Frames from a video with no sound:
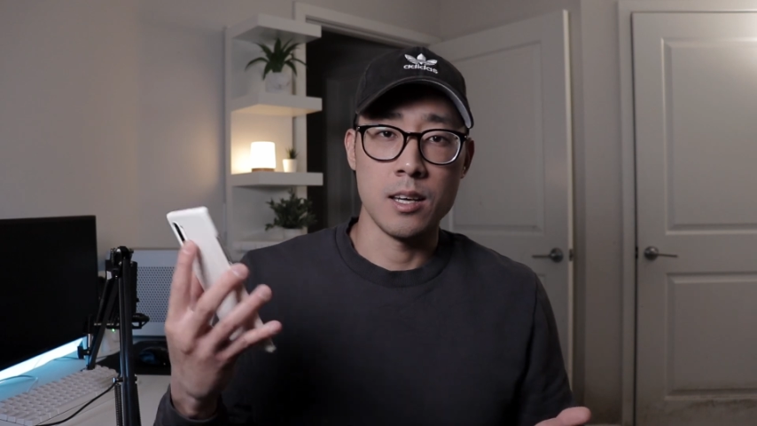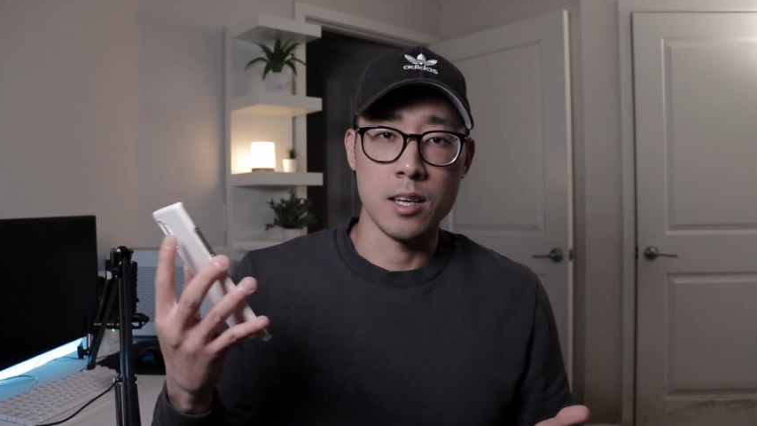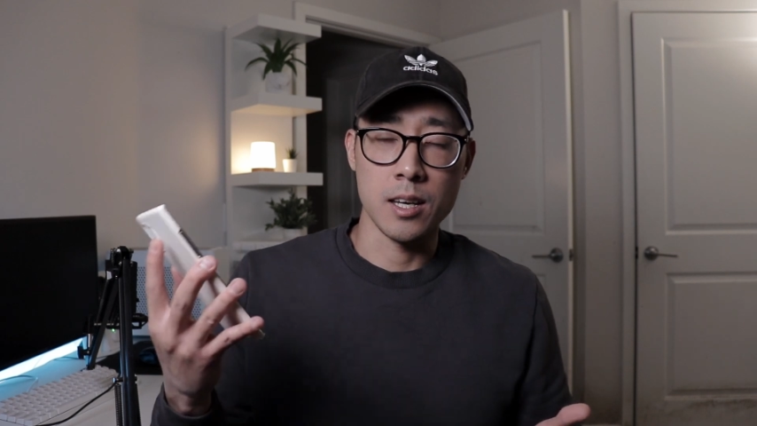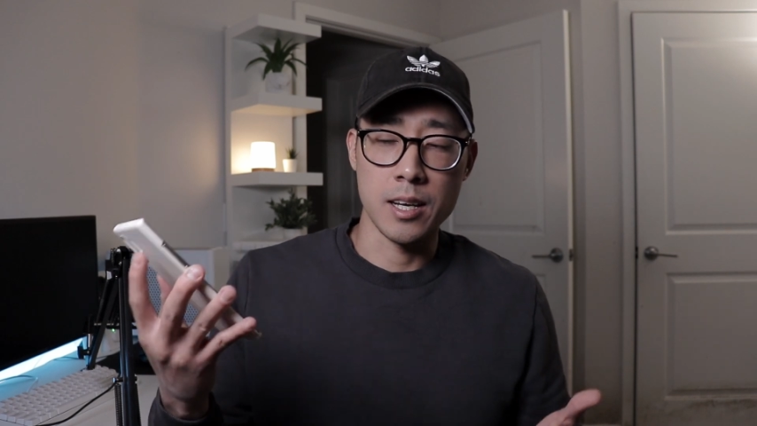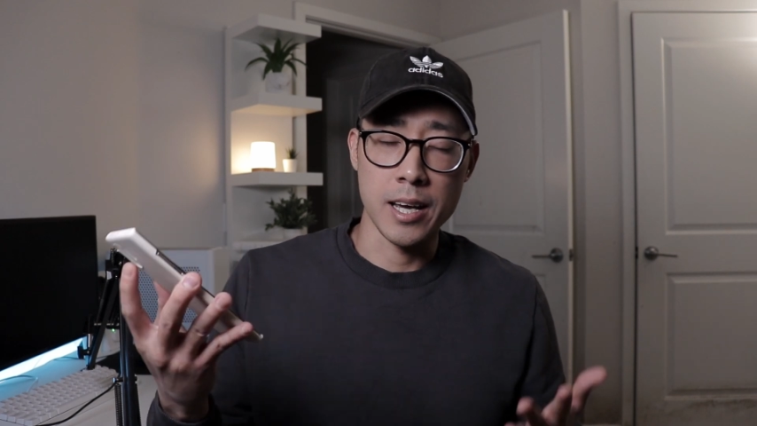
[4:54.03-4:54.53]

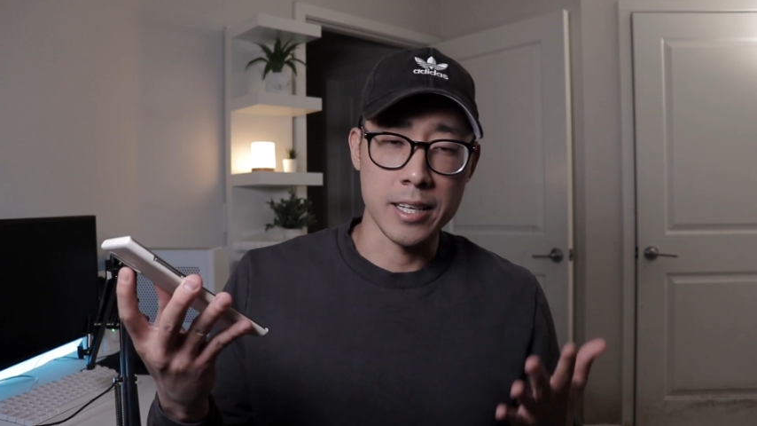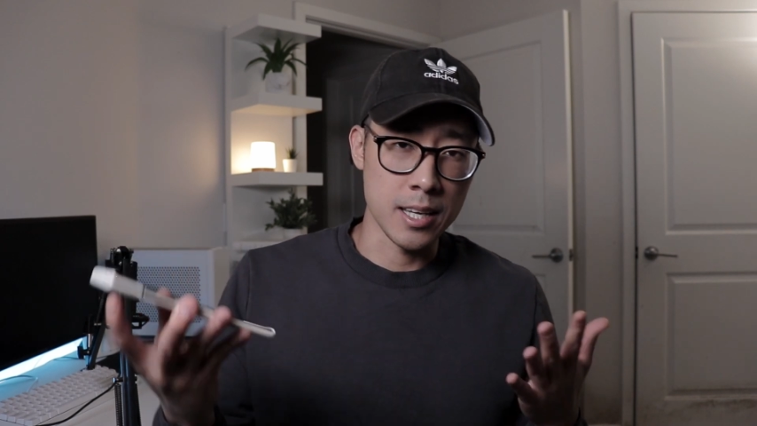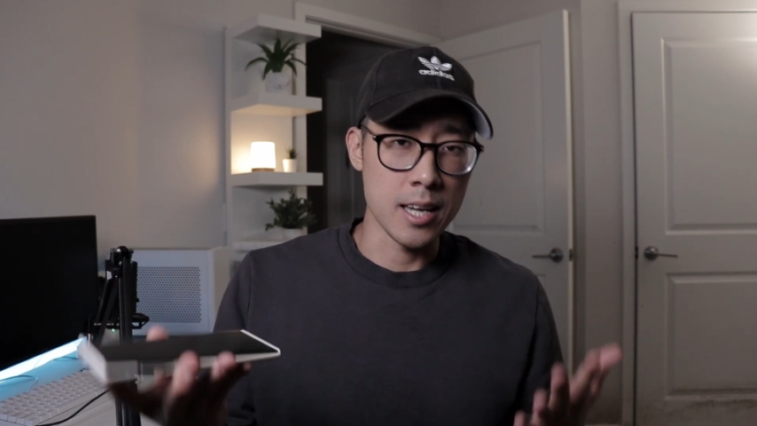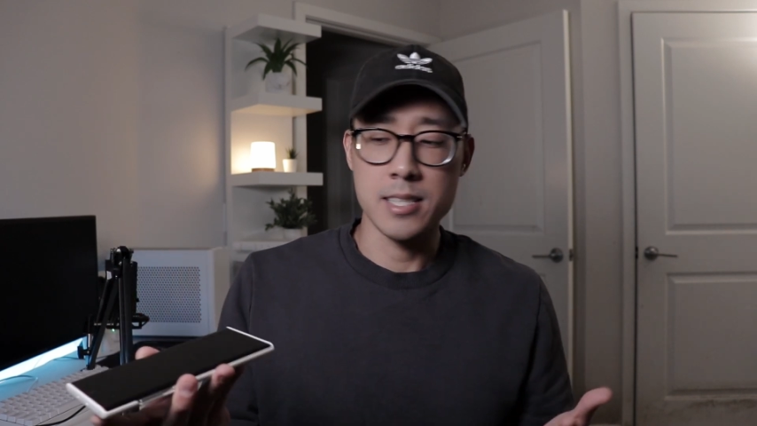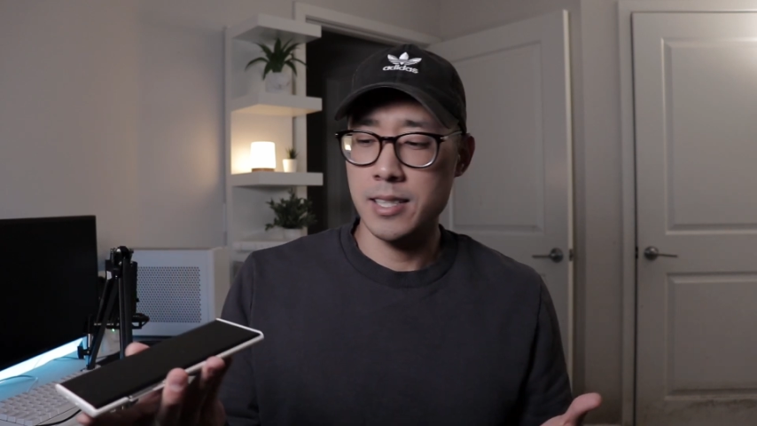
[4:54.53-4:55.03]
And I
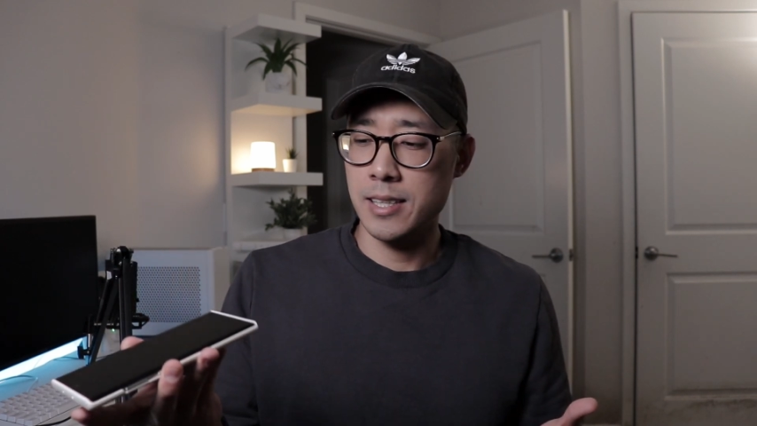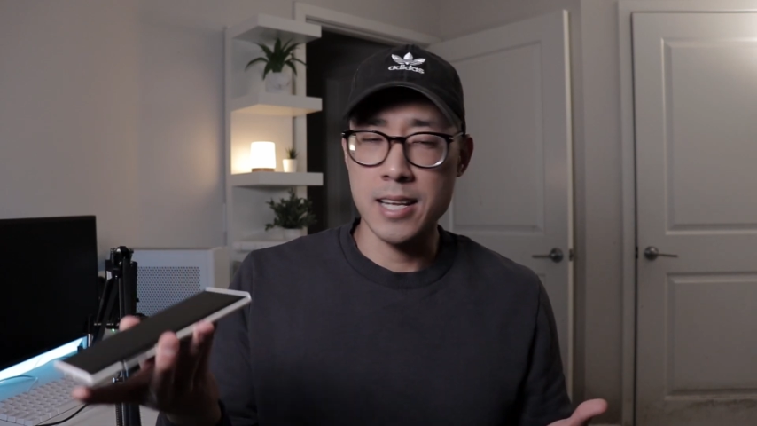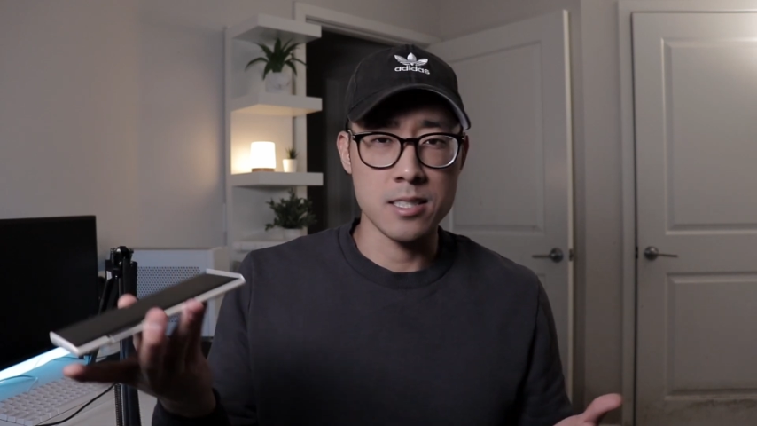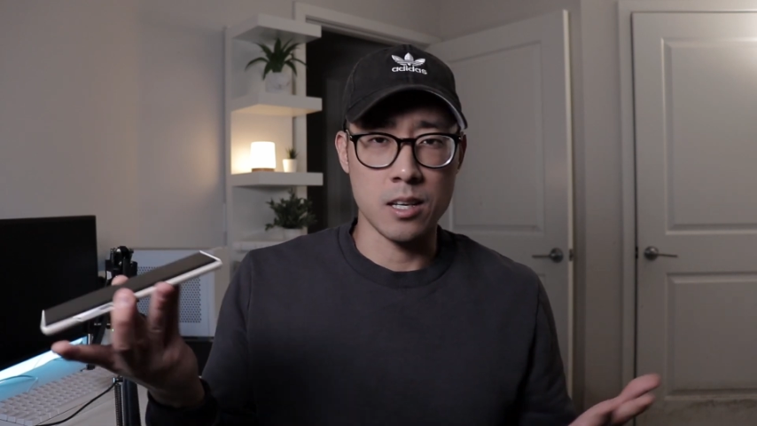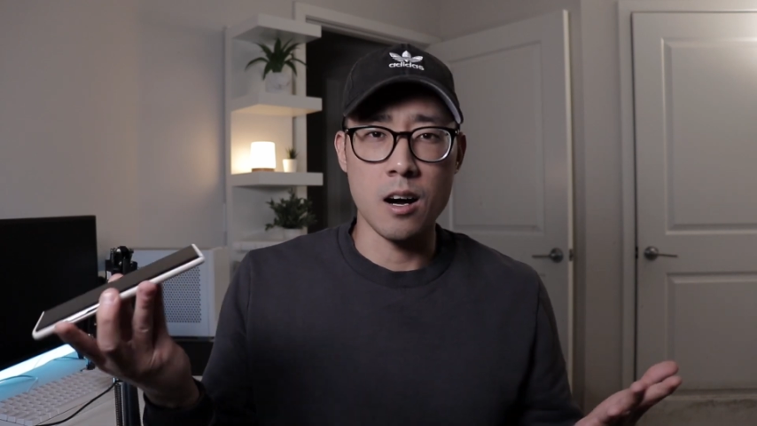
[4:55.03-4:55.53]
guess
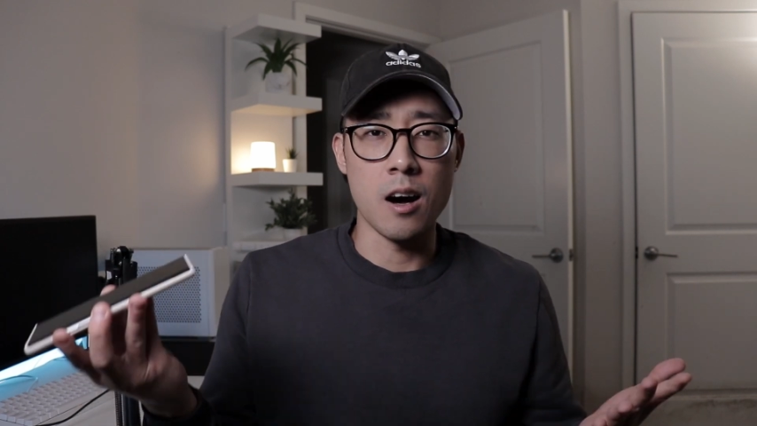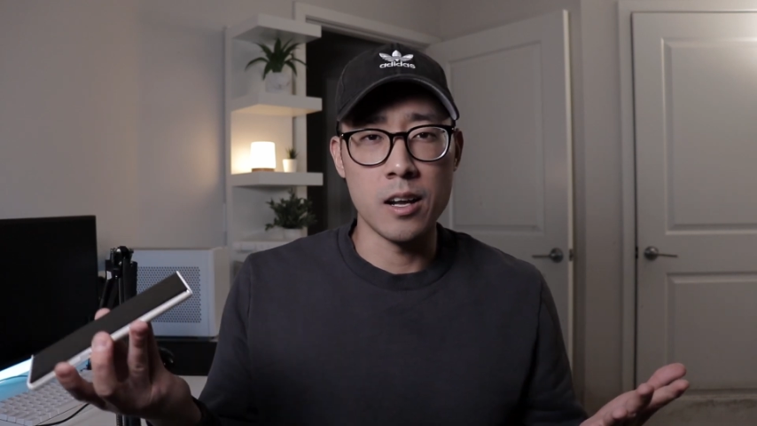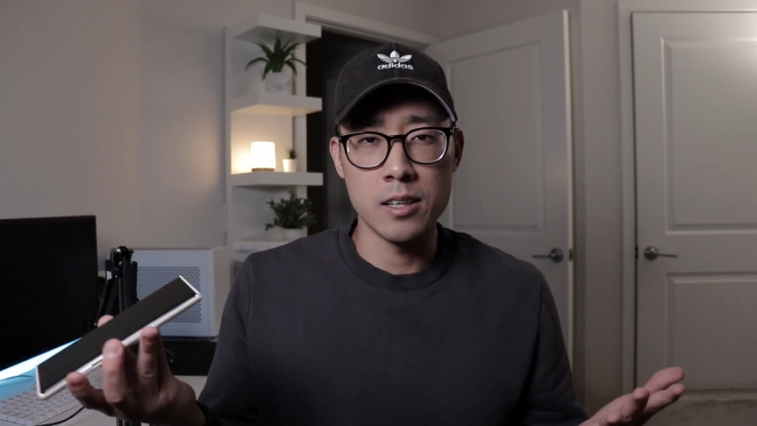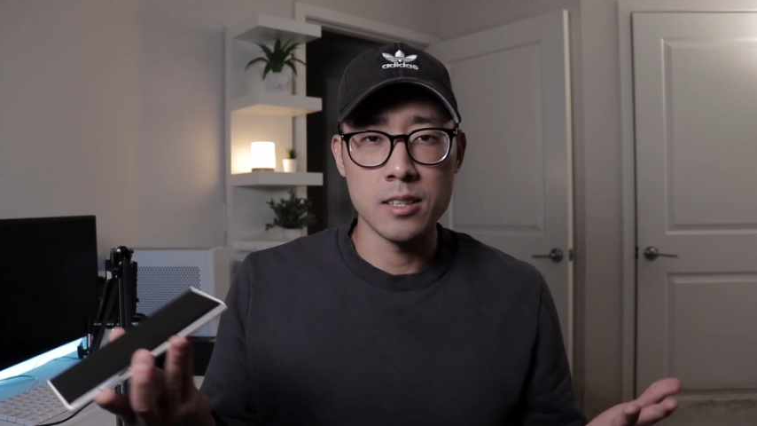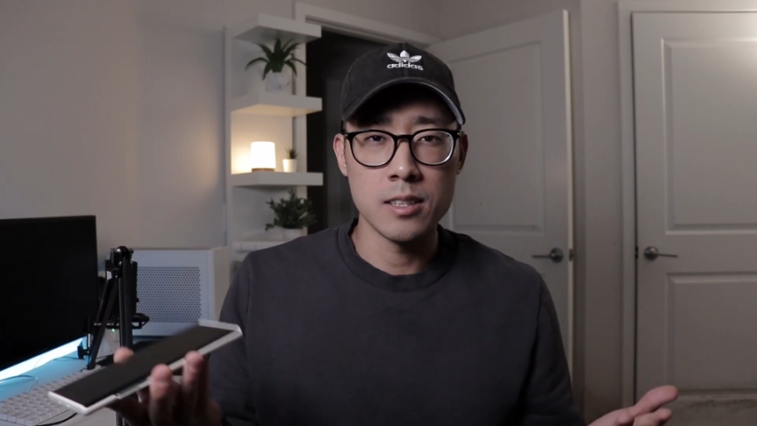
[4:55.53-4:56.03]
that's a
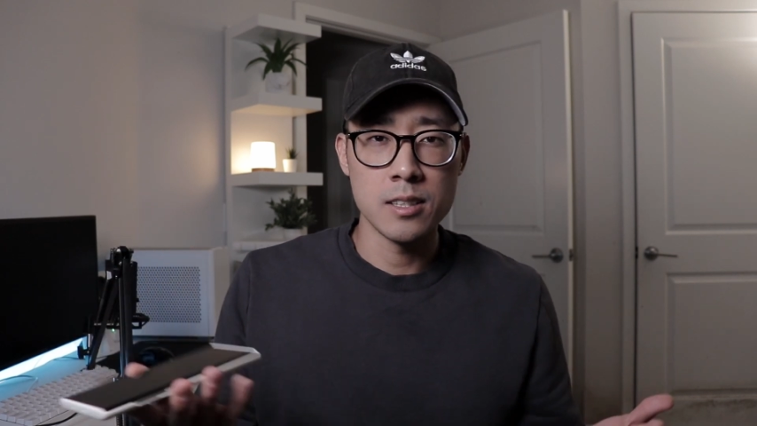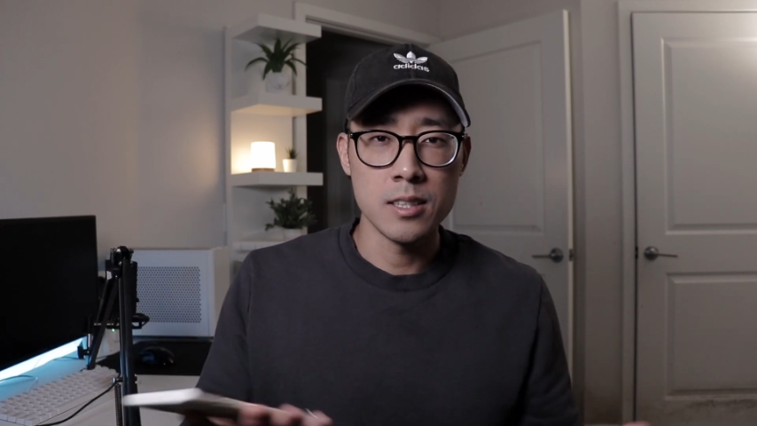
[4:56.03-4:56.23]
con.